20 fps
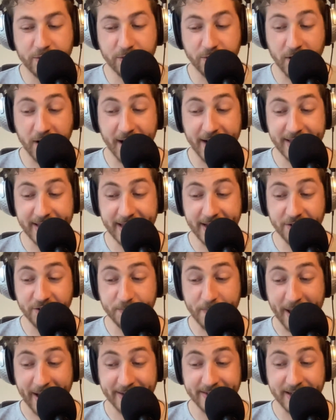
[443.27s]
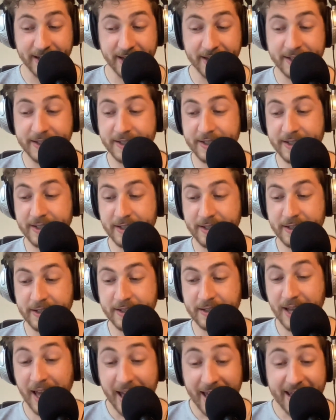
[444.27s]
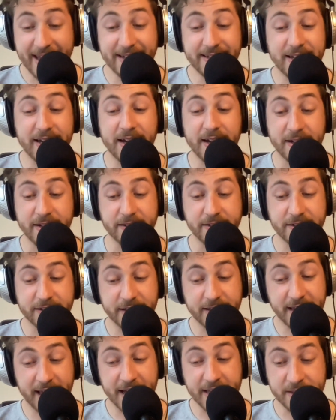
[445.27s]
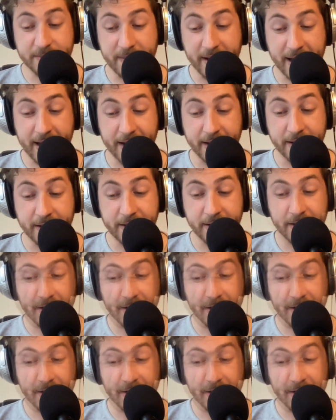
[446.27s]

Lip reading: cried the inspector. He turned to the other man.